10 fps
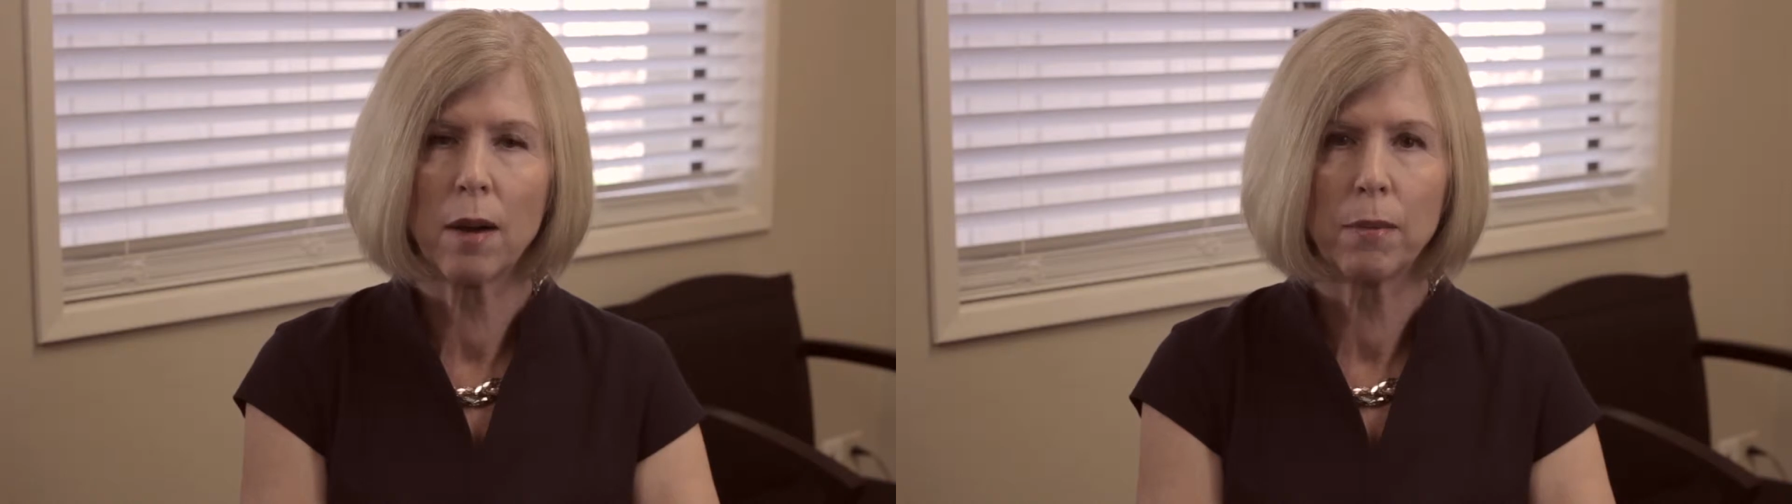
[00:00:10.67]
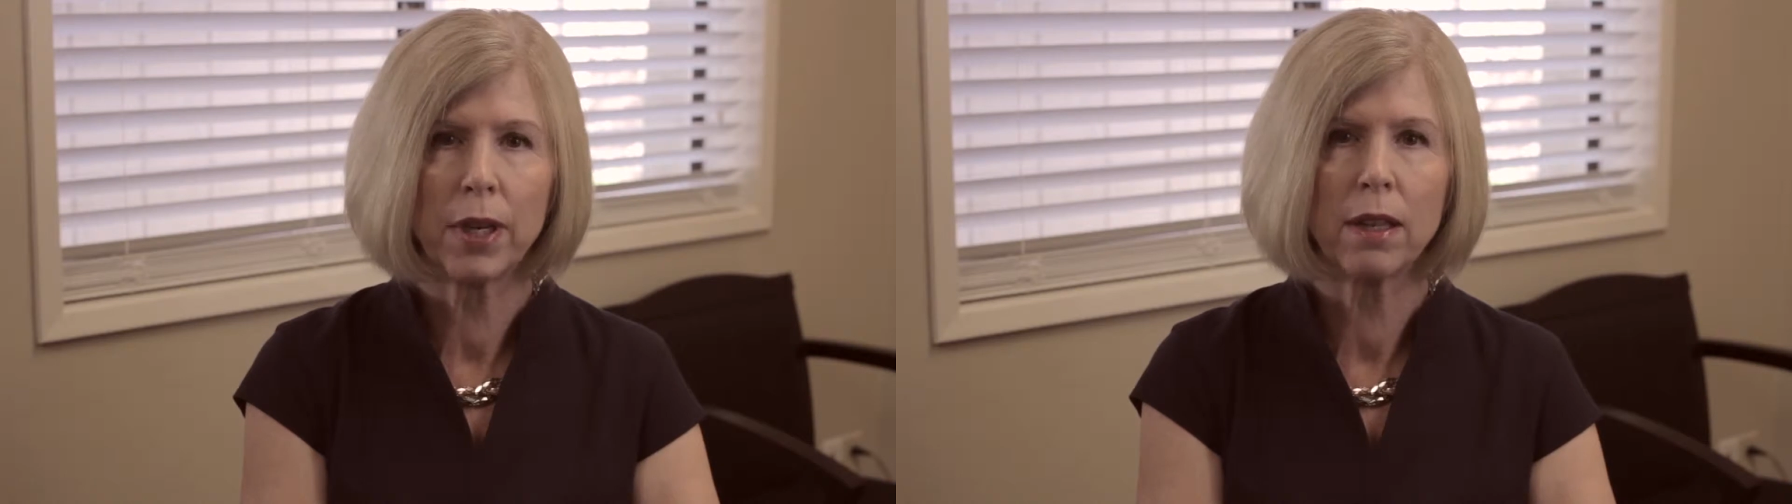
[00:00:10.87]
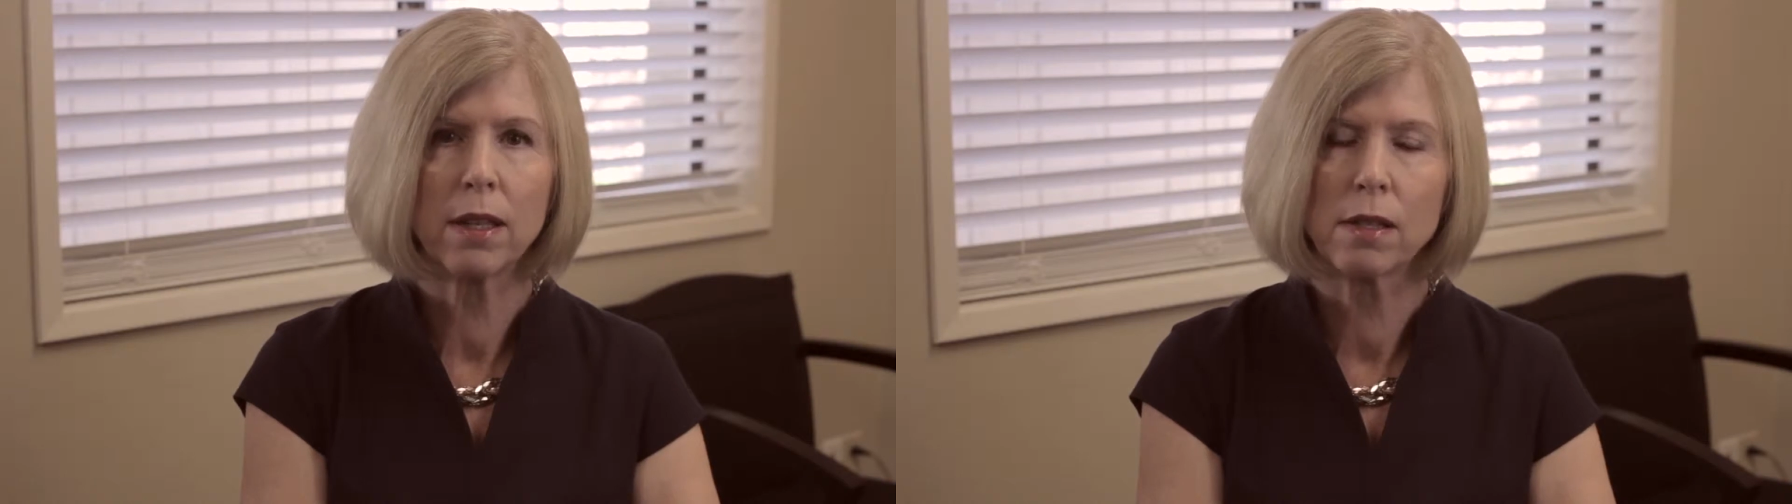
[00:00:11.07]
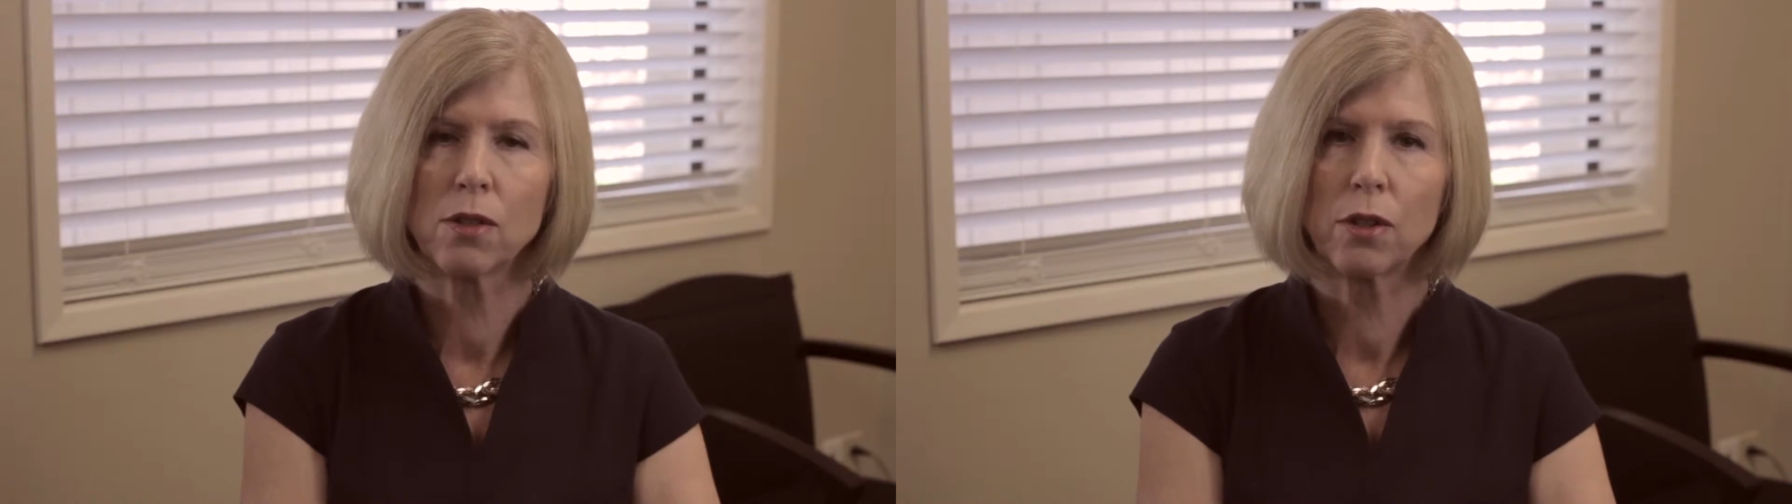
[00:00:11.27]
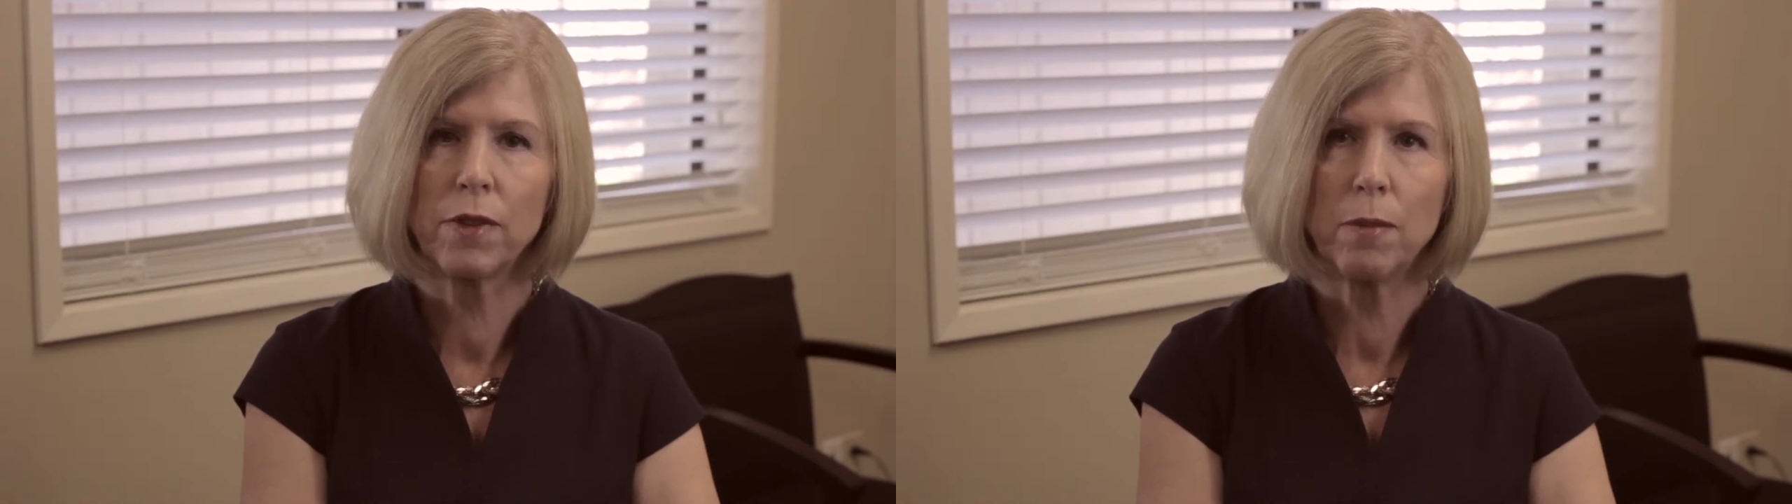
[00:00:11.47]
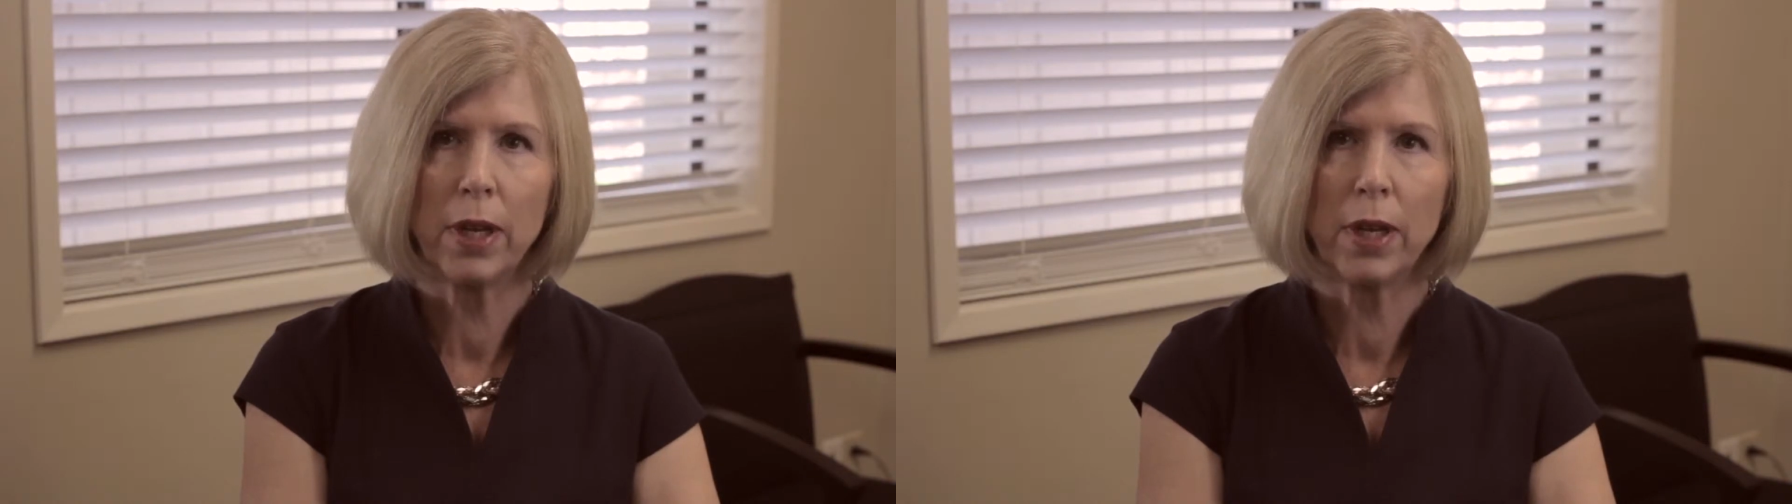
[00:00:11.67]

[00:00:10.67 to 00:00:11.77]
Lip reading: company that served the